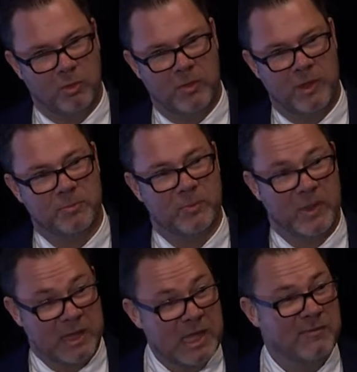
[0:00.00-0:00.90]

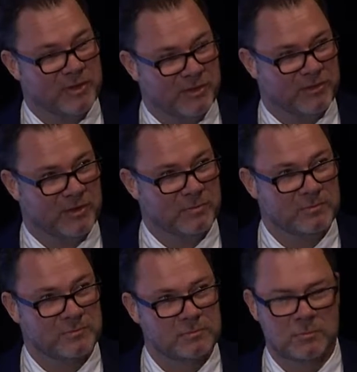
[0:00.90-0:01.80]
the Kiva system.
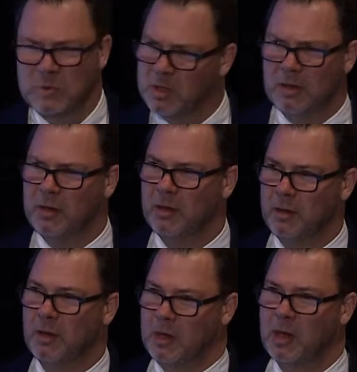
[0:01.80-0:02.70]

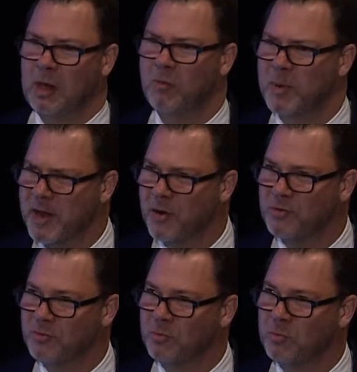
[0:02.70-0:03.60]
Everybody
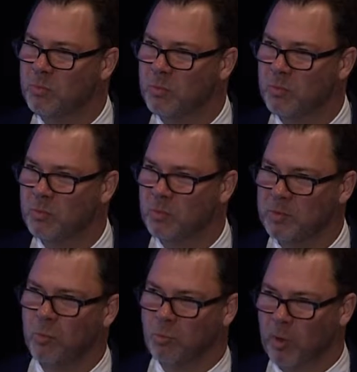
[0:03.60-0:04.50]
knows
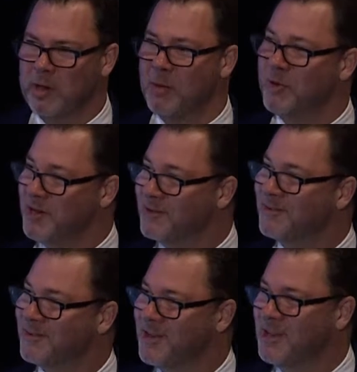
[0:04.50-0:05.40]
what company
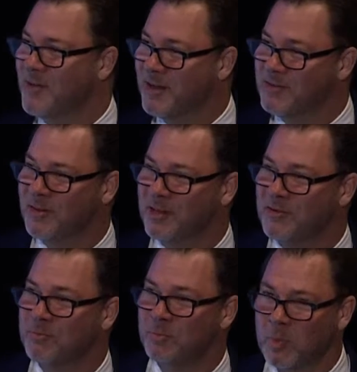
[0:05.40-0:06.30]
Kiva is.